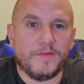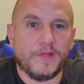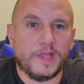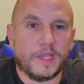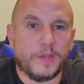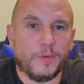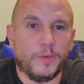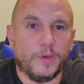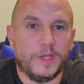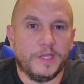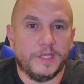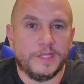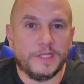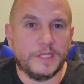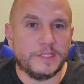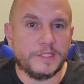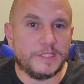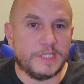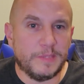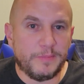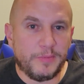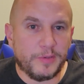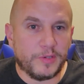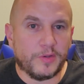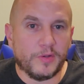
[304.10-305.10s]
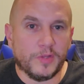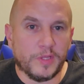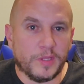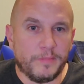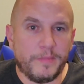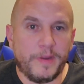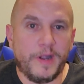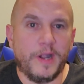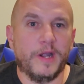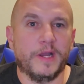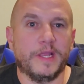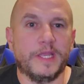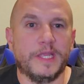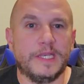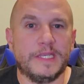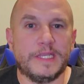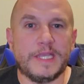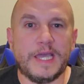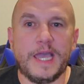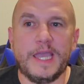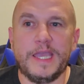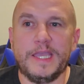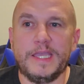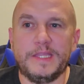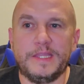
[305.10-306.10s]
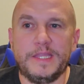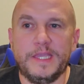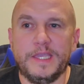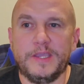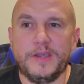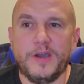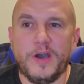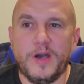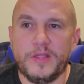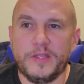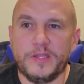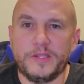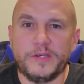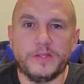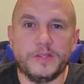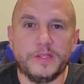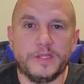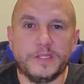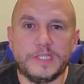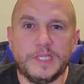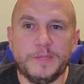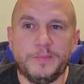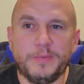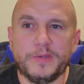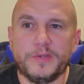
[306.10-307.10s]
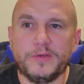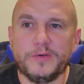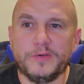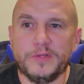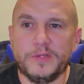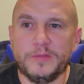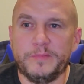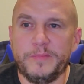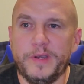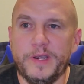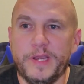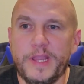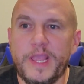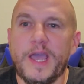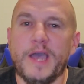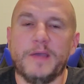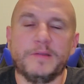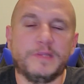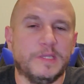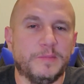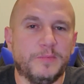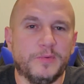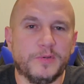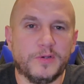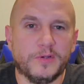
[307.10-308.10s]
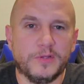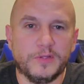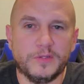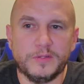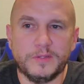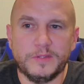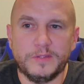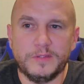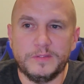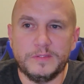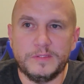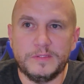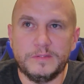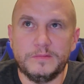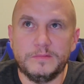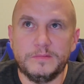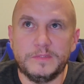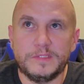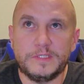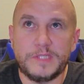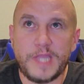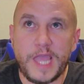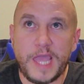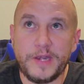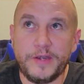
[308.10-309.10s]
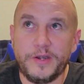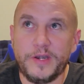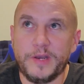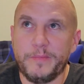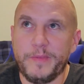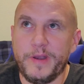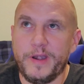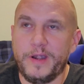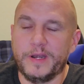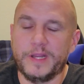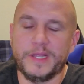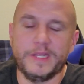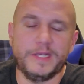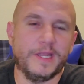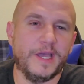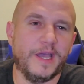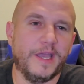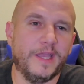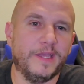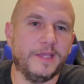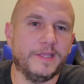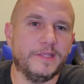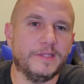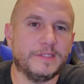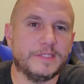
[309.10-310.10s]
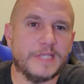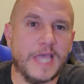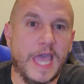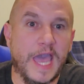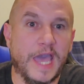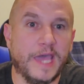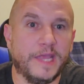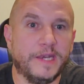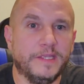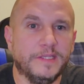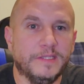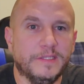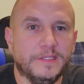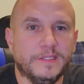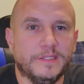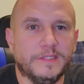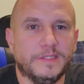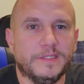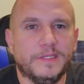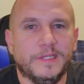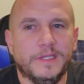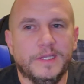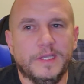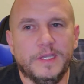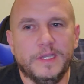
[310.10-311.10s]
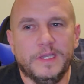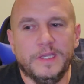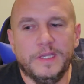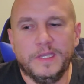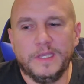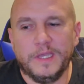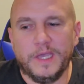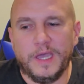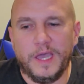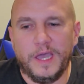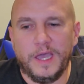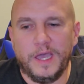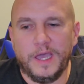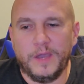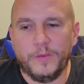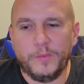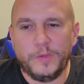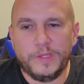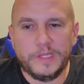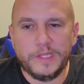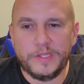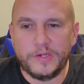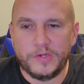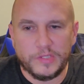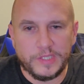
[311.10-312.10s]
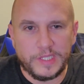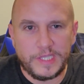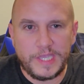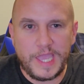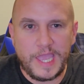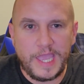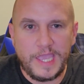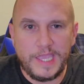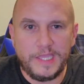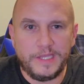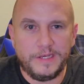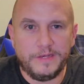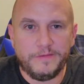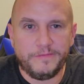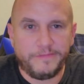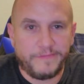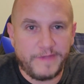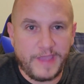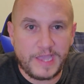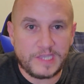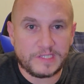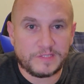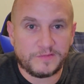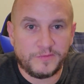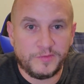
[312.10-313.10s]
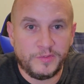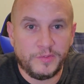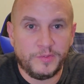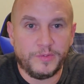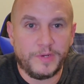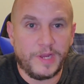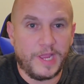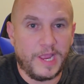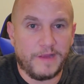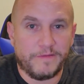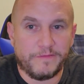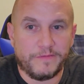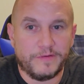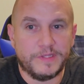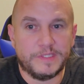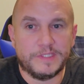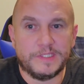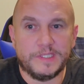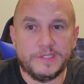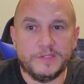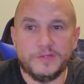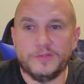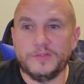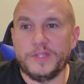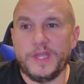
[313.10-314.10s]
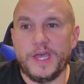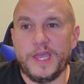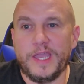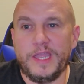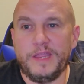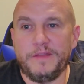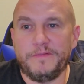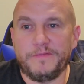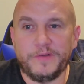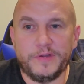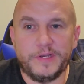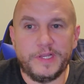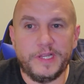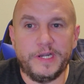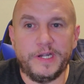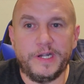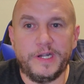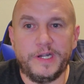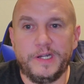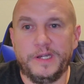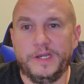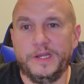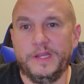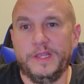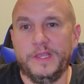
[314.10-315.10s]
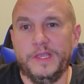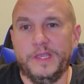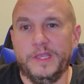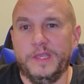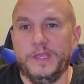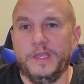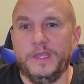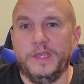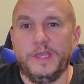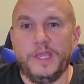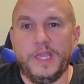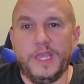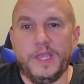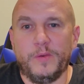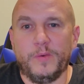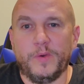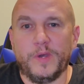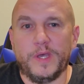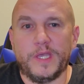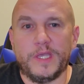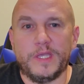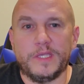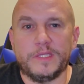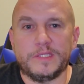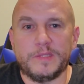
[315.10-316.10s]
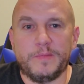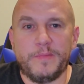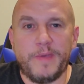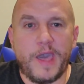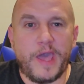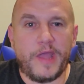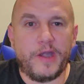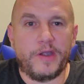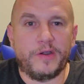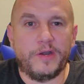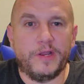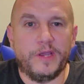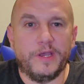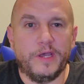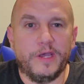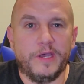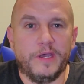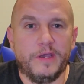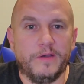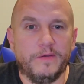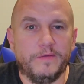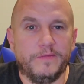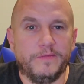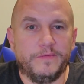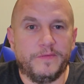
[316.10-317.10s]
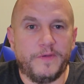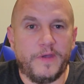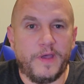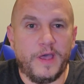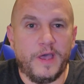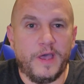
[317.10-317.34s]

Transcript: like what the typical American diet they call it, or the typical standard American diet. Sad. We literally ate fast food every single night for dinner. It was a matter of